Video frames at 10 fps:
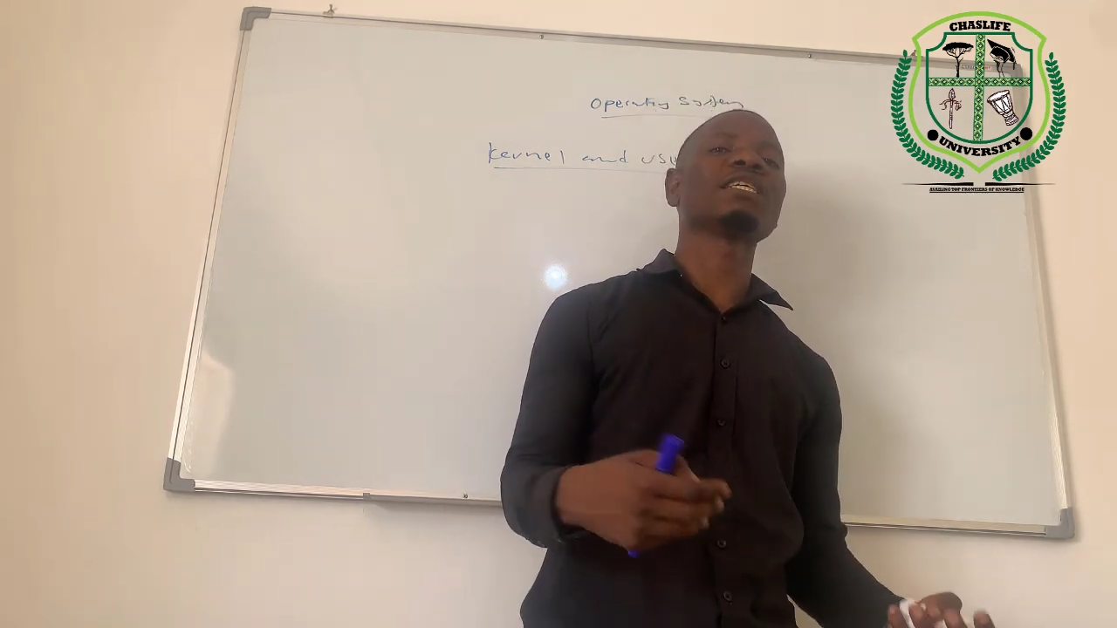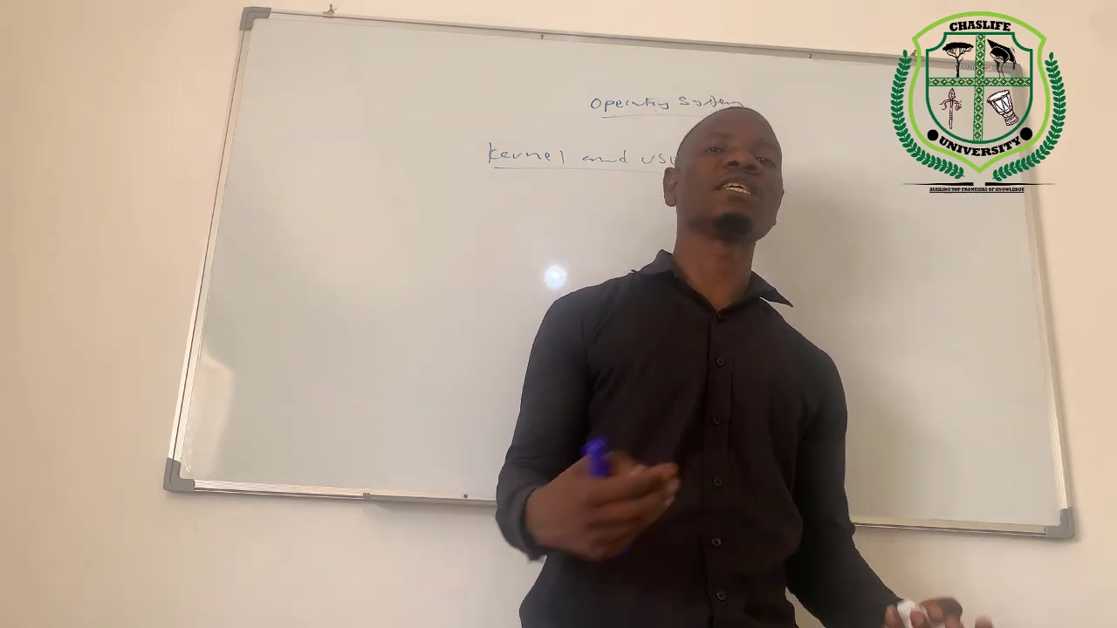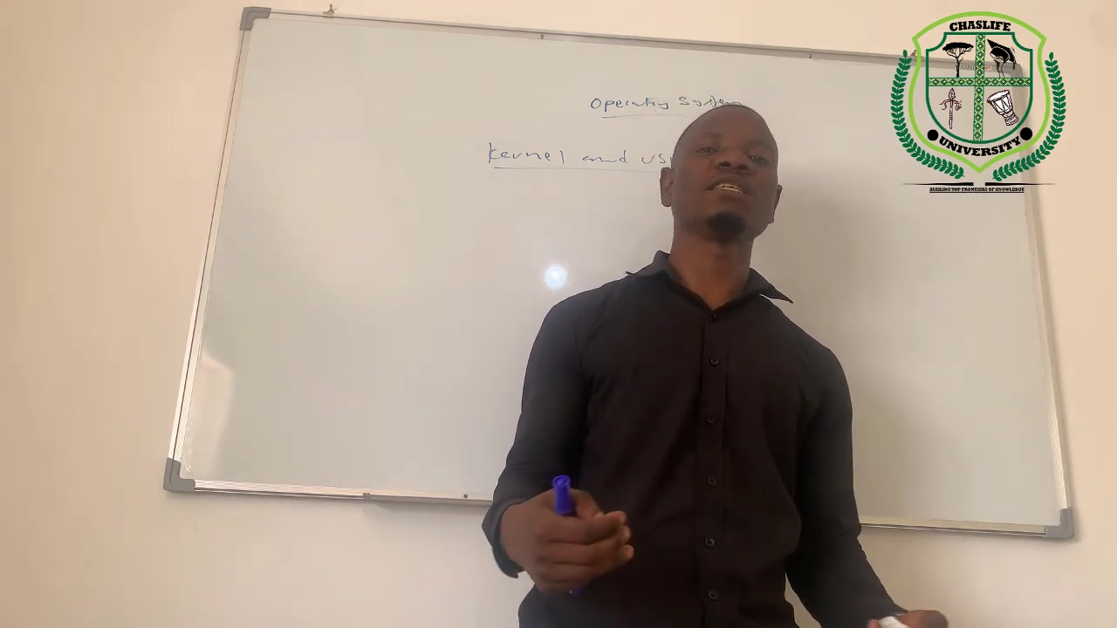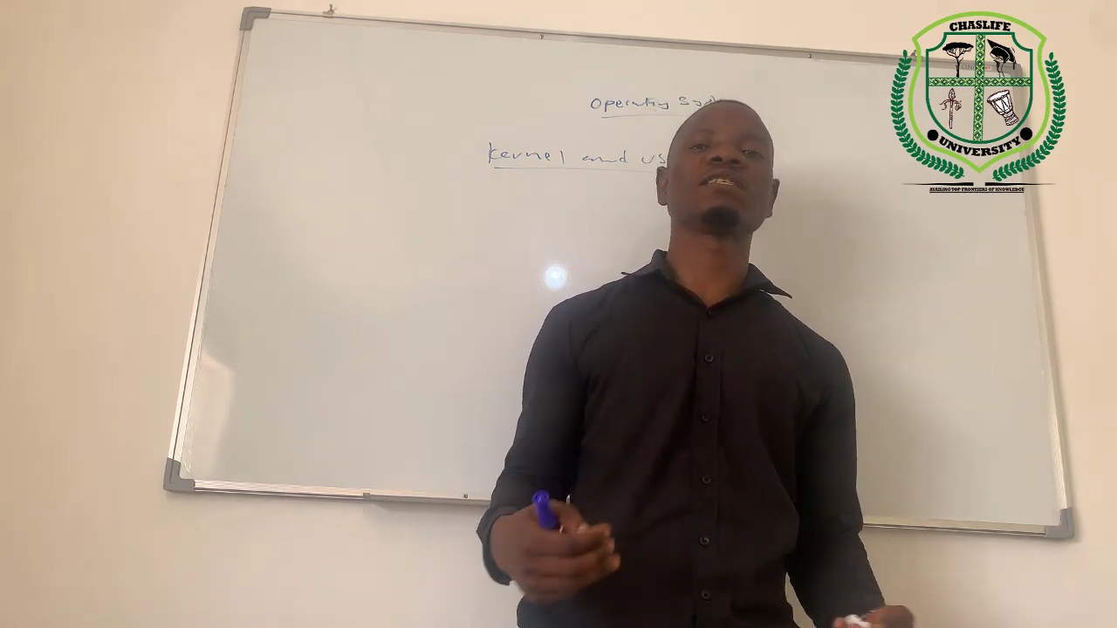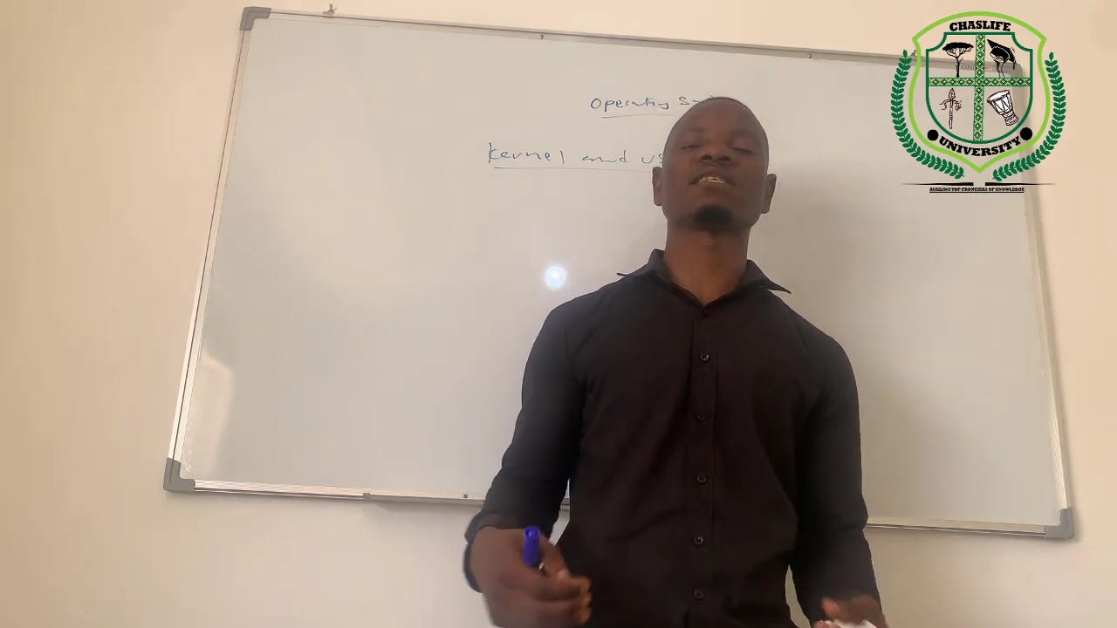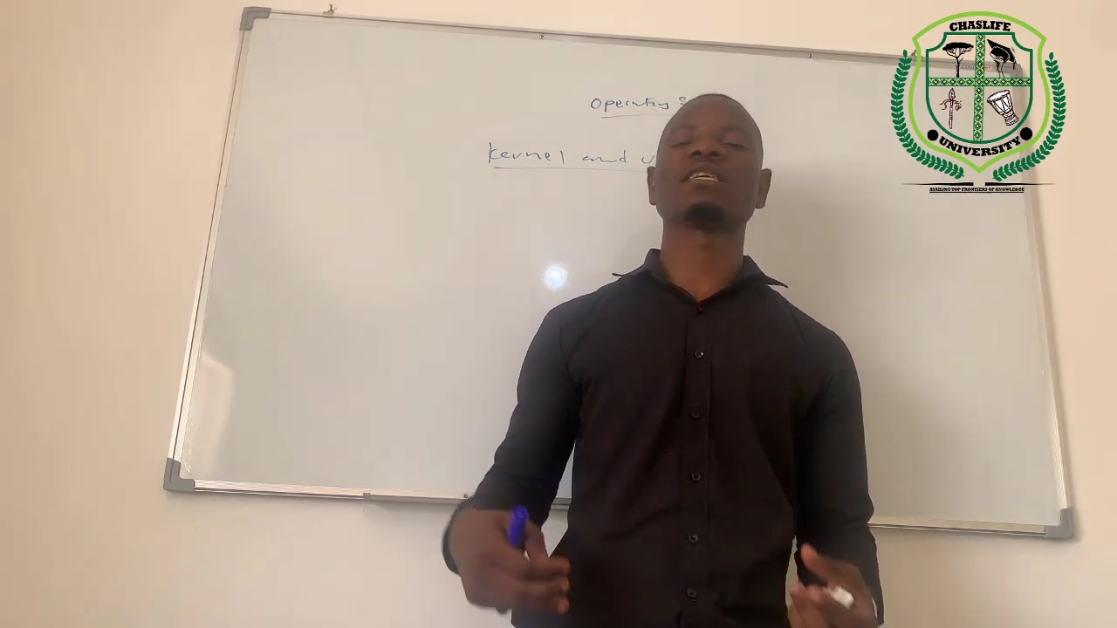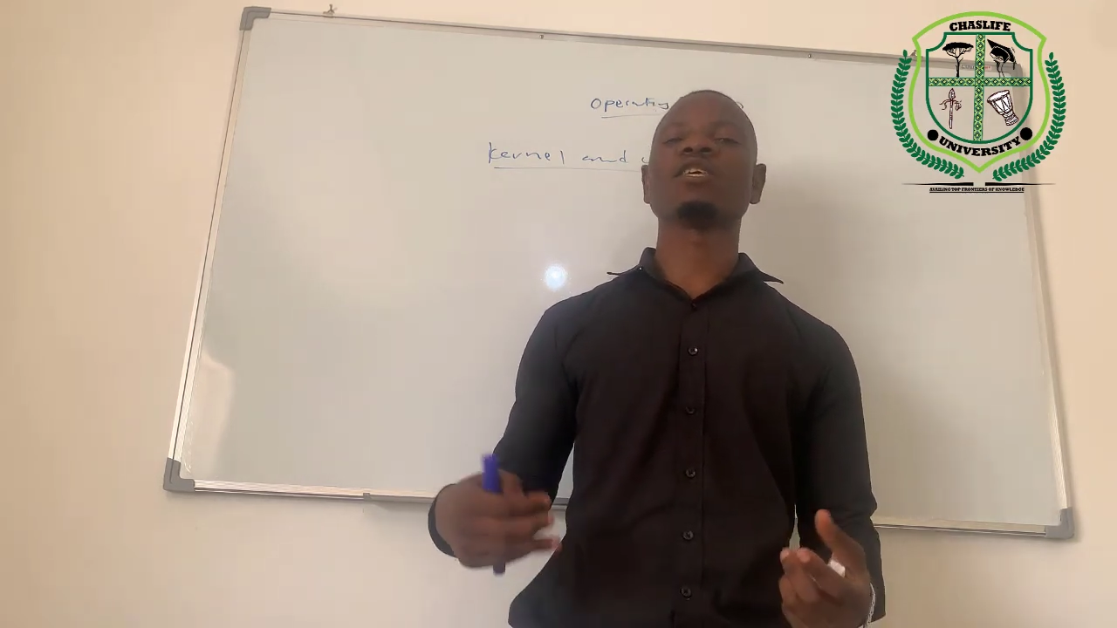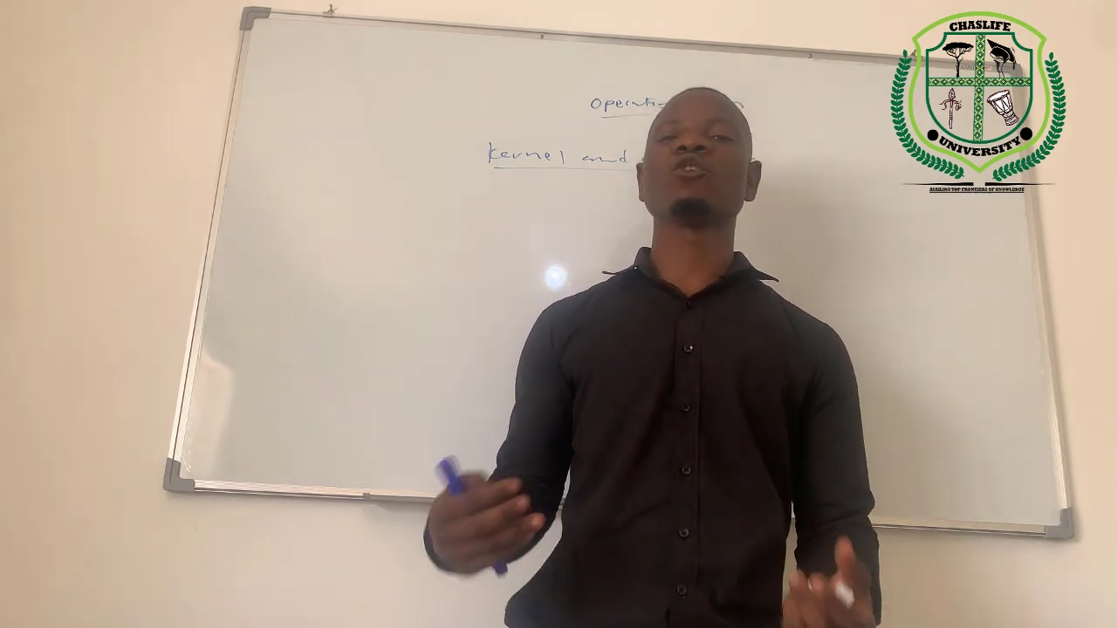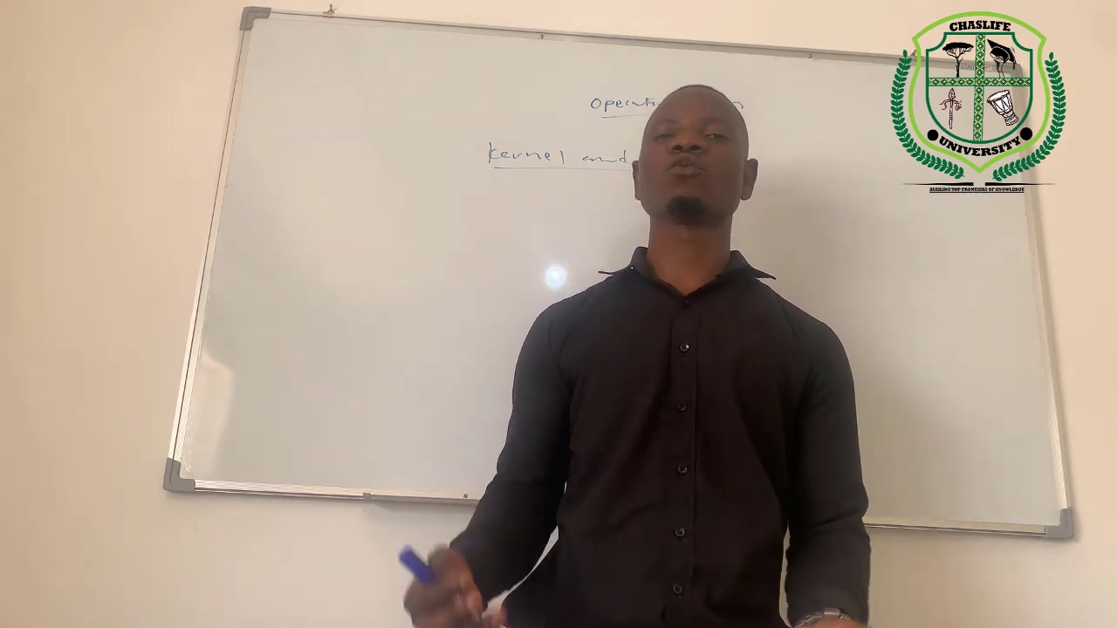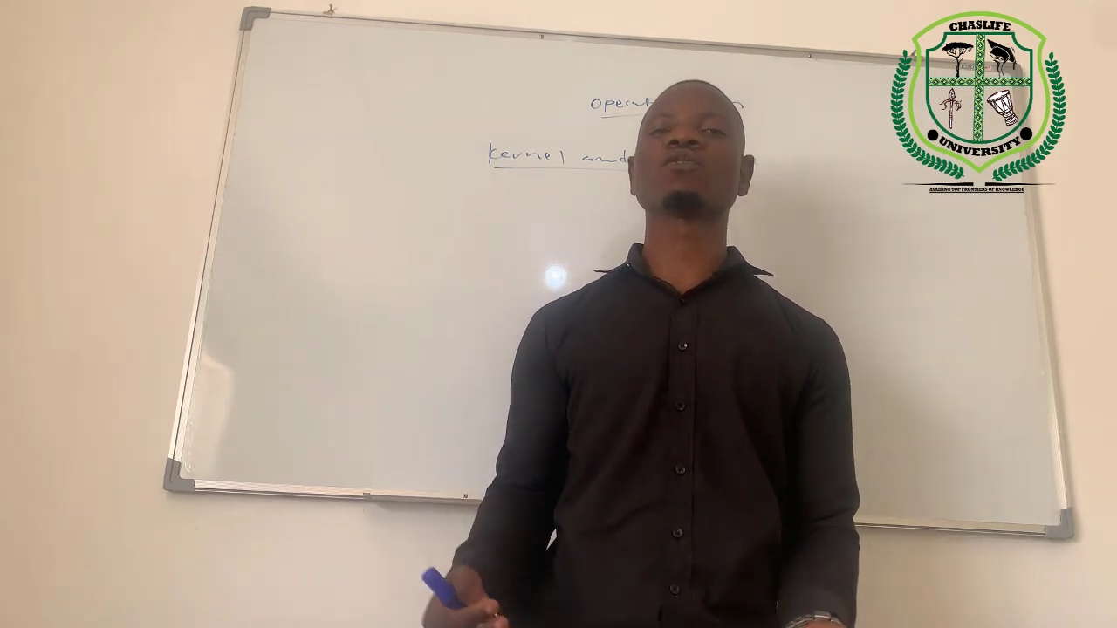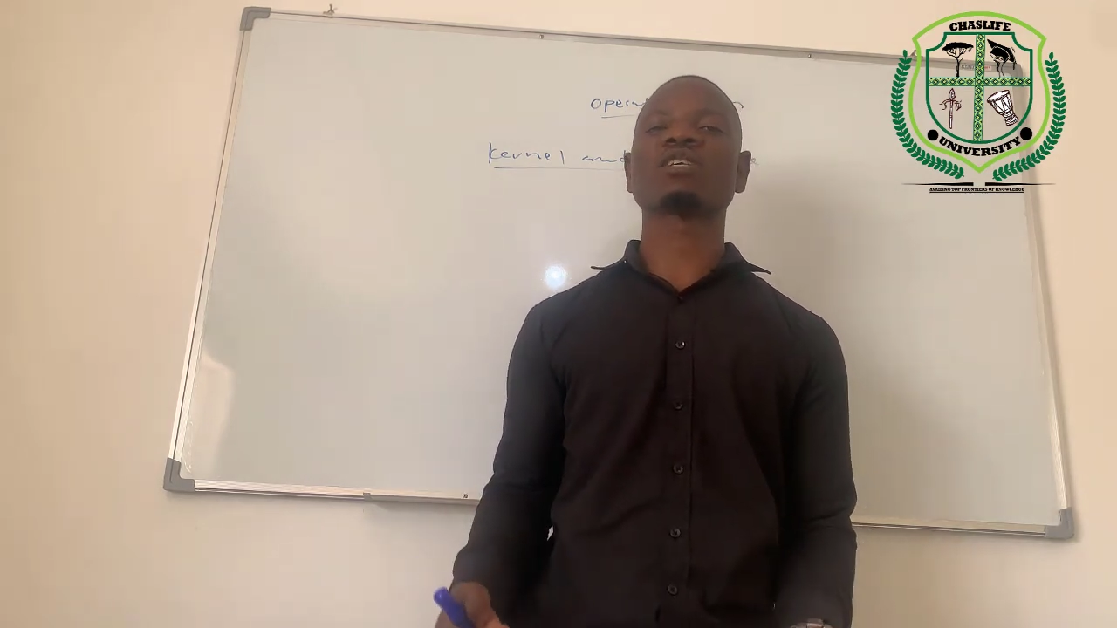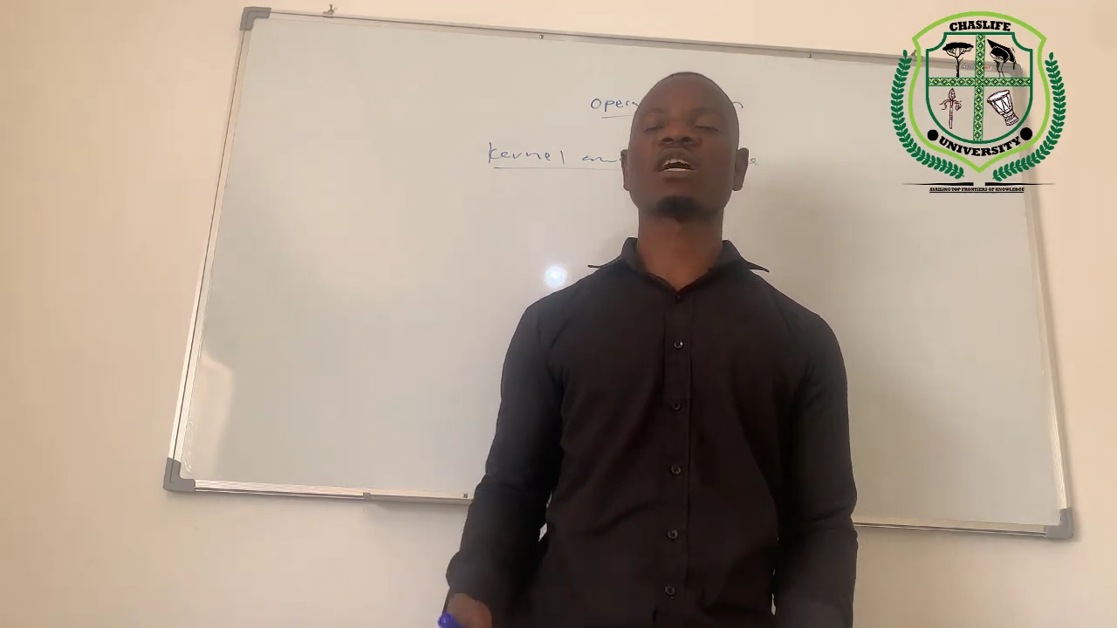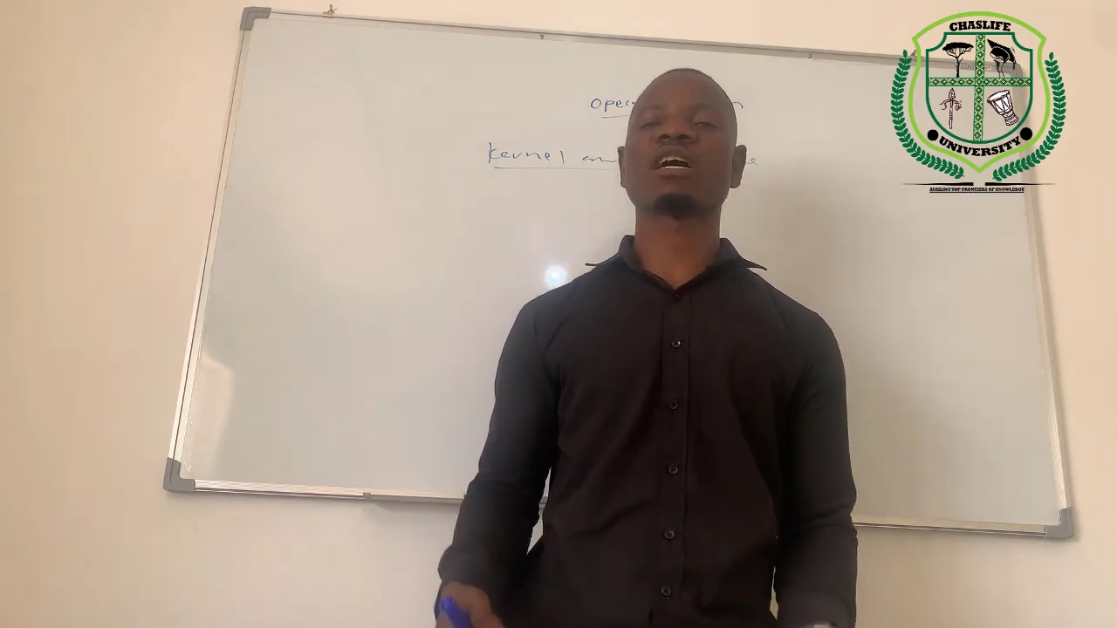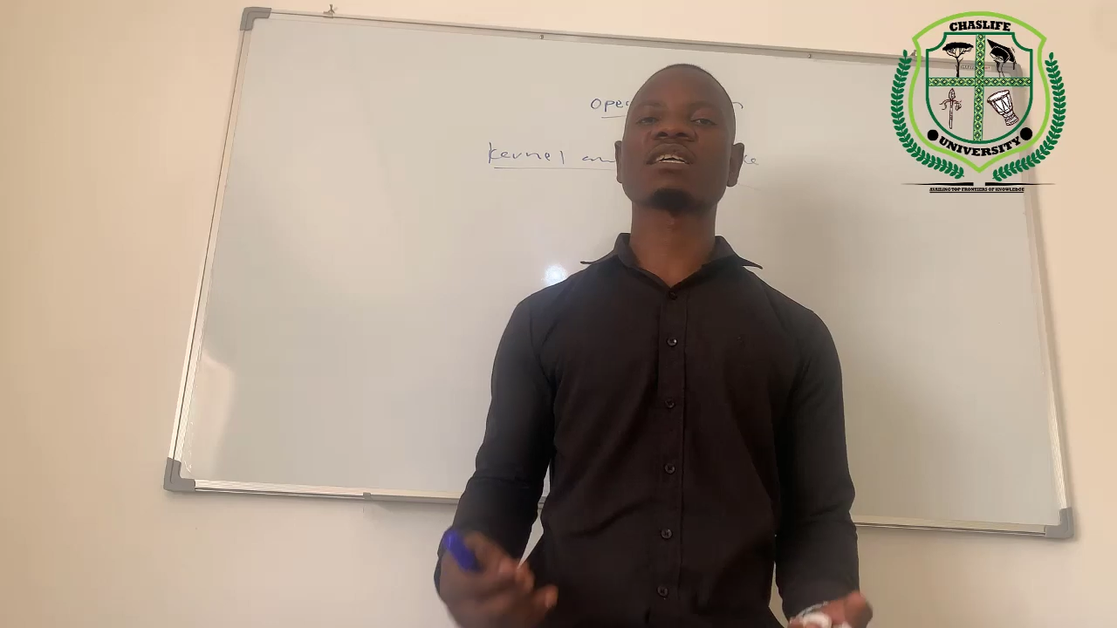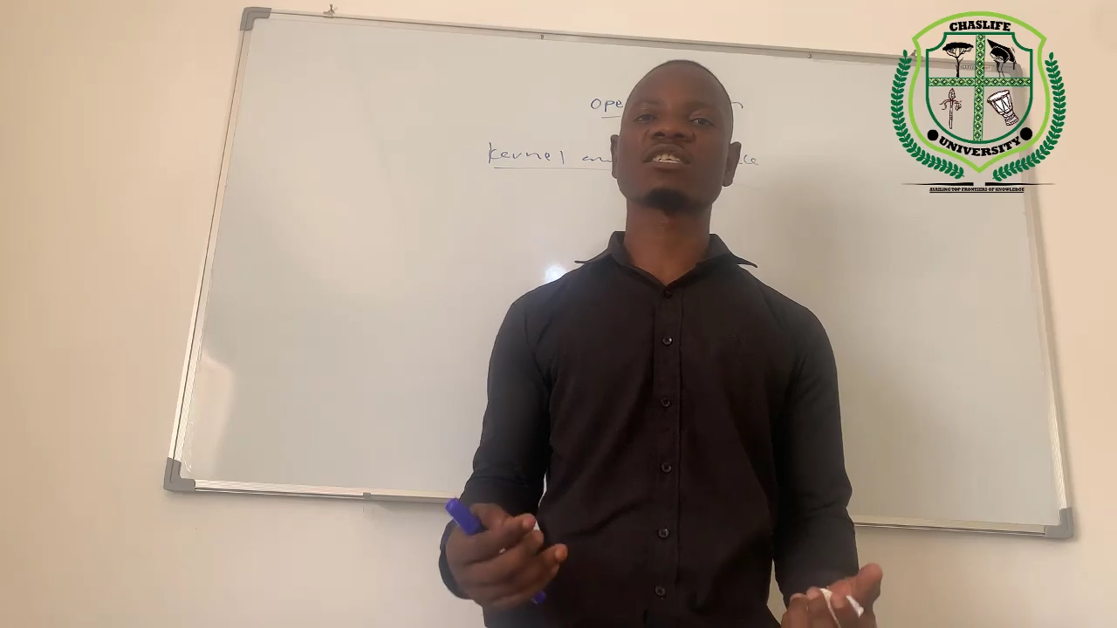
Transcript: is user